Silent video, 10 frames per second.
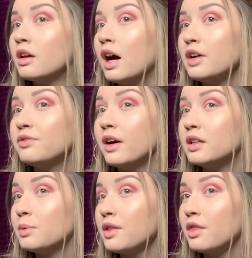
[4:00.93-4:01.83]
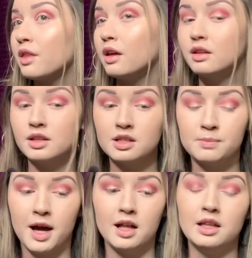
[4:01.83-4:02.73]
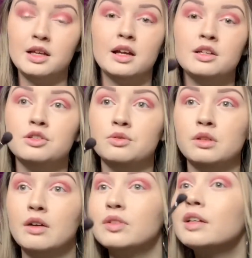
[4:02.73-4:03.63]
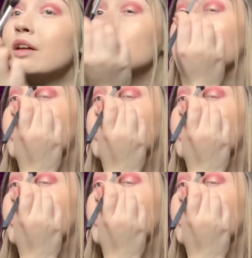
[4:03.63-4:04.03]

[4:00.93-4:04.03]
I find with this palette, I do love it and I don't